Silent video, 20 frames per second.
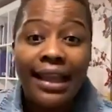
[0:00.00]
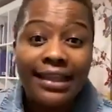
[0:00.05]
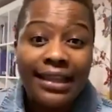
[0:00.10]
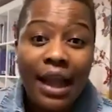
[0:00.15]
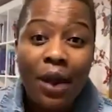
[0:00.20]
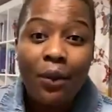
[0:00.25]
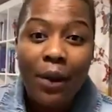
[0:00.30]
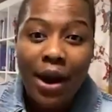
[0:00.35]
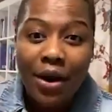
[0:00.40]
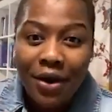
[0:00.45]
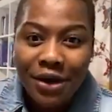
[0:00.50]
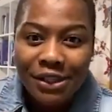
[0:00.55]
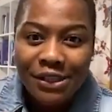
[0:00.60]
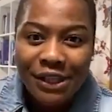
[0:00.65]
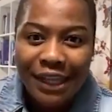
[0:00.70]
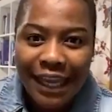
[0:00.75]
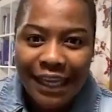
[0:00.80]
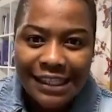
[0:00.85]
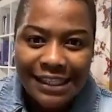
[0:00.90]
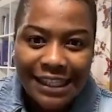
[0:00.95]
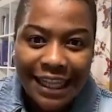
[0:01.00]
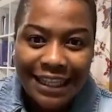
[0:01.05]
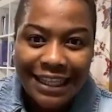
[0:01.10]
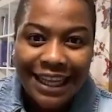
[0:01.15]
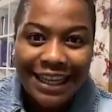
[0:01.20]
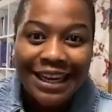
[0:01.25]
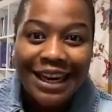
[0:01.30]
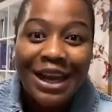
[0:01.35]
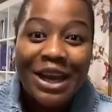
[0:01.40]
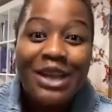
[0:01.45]
And then we're going to get
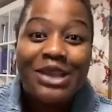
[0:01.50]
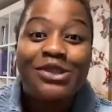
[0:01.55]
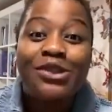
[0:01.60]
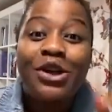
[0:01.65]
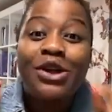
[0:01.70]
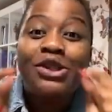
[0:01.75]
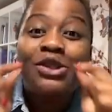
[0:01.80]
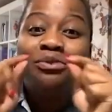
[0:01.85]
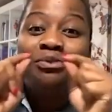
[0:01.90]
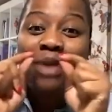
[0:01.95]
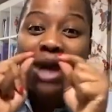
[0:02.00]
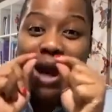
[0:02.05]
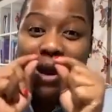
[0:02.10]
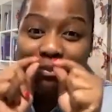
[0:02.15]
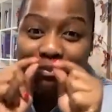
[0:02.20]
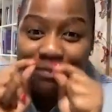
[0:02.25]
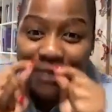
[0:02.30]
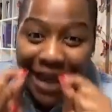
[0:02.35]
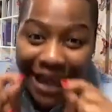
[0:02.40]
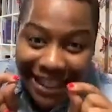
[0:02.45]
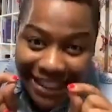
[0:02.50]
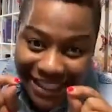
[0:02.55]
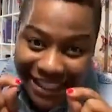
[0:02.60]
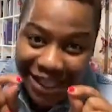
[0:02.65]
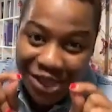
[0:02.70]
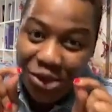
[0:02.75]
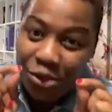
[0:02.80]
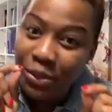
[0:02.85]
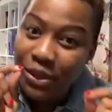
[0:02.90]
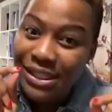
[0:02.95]
started. It's going to be
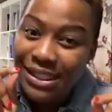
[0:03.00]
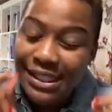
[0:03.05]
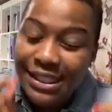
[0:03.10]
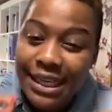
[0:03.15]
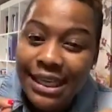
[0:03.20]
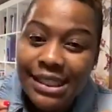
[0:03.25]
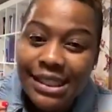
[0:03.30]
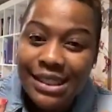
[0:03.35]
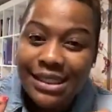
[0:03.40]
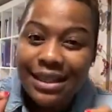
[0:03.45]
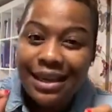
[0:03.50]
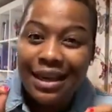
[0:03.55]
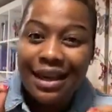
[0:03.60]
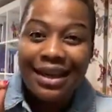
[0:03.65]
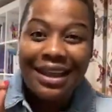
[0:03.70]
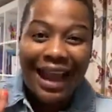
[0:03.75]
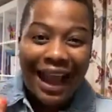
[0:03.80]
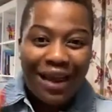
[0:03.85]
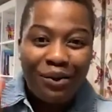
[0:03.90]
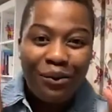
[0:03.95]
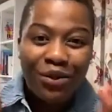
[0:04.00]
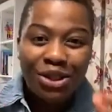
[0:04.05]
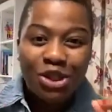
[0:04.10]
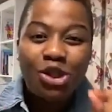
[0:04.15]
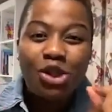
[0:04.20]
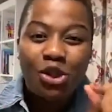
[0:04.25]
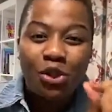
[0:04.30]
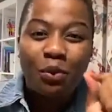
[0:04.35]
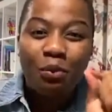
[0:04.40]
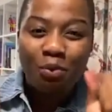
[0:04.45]
amazing. You will see it. I
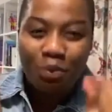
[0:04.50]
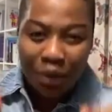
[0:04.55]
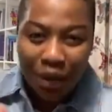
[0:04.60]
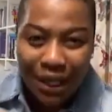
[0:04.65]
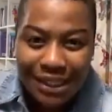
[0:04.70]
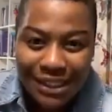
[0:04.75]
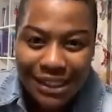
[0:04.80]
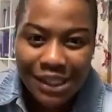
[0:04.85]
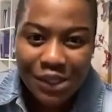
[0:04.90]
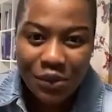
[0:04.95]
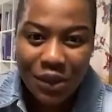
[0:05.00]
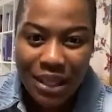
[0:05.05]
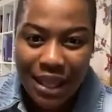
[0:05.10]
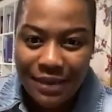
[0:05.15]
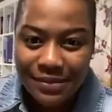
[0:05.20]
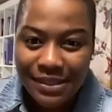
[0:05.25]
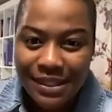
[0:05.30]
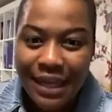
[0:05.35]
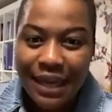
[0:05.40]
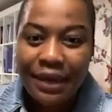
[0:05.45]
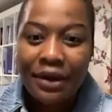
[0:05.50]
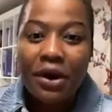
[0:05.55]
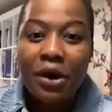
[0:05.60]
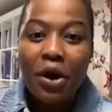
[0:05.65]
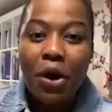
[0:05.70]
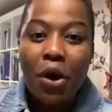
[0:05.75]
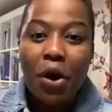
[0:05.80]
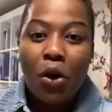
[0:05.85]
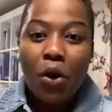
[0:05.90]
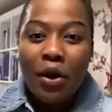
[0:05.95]
want you to practice what I'm saying.
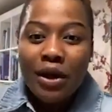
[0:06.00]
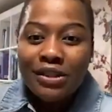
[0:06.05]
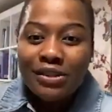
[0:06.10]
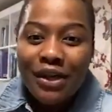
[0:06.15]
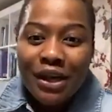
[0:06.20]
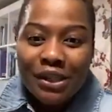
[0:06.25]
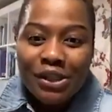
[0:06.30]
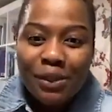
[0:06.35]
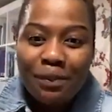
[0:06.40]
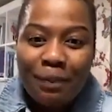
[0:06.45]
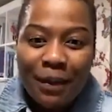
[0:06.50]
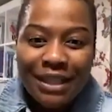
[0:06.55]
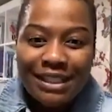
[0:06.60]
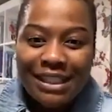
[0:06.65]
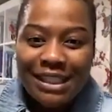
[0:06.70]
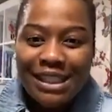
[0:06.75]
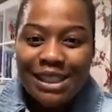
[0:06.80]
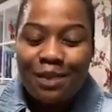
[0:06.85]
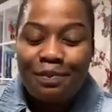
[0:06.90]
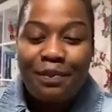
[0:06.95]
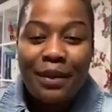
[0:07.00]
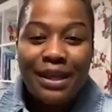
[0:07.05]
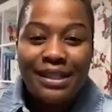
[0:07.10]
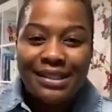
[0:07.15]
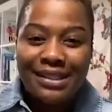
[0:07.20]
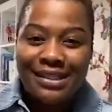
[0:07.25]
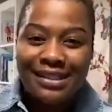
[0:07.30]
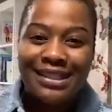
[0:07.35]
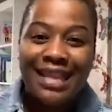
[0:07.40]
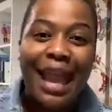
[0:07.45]
Who is going to
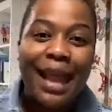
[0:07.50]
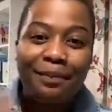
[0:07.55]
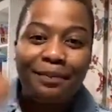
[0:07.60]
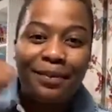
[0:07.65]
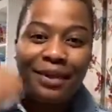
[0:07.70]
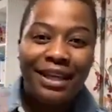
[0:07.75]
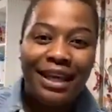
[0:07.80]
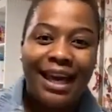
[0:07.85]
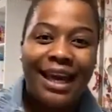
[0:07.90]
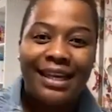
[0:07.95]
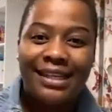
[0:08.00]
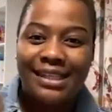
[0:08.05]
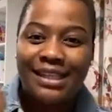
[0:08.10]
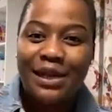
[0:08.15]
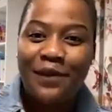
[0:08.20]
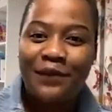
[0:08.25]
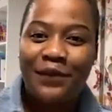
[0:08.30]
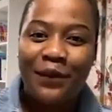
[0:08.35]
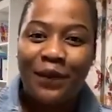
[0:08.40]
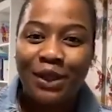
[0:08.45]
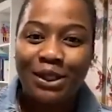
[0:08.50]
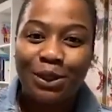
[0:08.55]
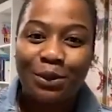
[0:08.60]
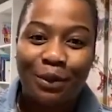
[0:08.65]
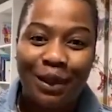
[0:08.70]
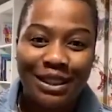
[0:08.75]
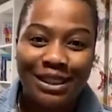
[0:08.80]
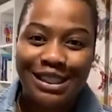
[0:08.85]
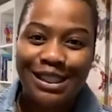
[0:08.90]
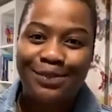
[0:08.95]
participate? Type yes if you want
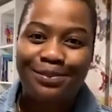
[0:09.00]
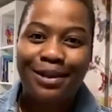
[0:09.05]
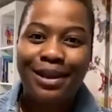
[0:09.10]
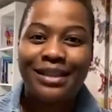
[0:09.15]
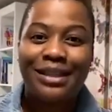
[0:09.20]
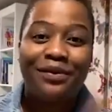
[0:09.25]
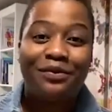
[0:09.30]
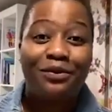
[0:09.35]
to participate.